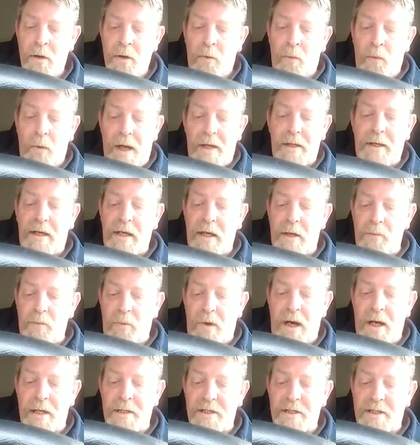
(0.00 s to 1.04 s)
What can
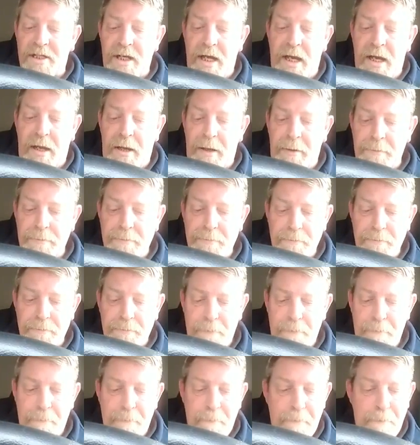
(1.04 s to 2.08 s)
one say?
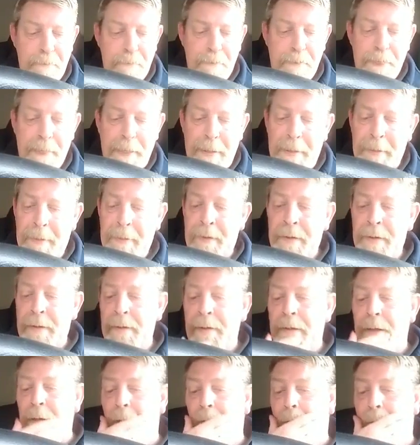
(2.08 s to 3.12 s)

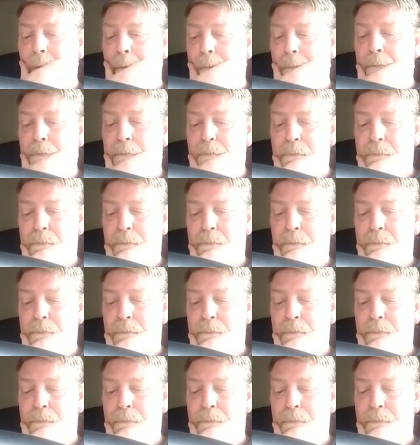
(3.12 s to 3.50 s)
You know,